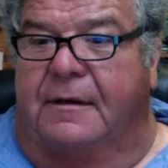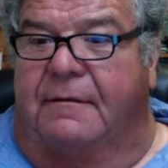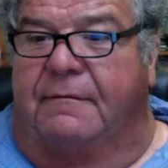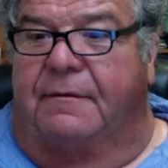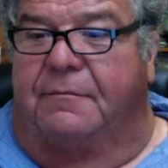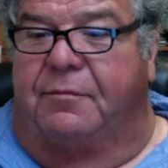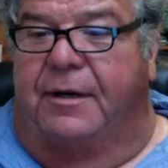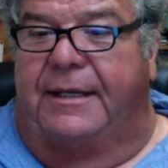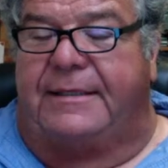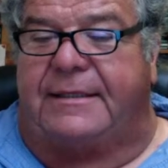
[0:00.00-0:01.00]
from
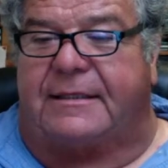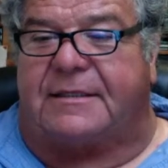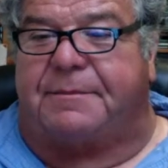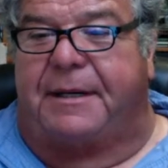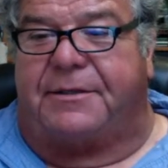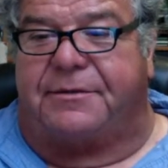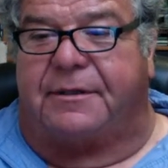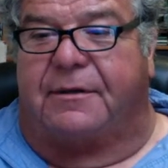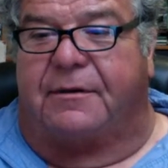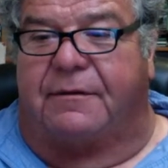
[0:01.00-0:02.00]
braid to
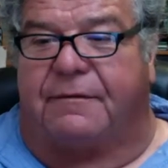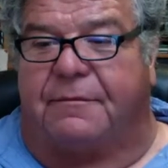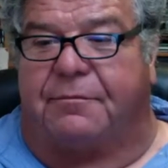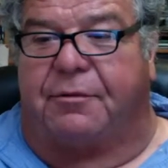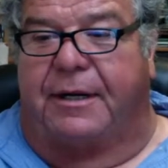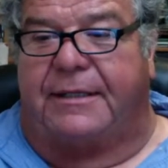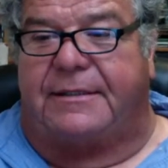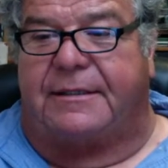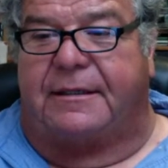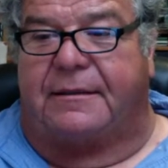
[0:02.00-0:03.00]
spectra, or from braid
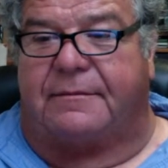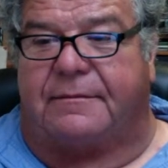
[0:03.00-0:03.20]
to